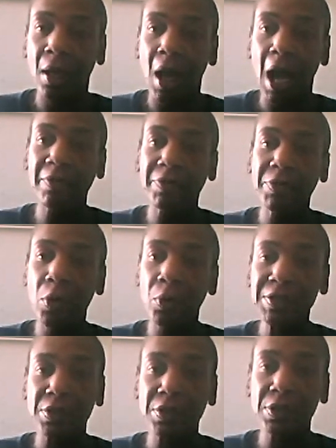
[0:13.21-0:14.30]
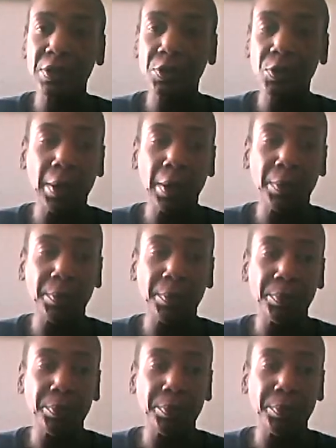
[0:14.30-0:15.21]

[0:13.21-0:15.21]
I have no reason to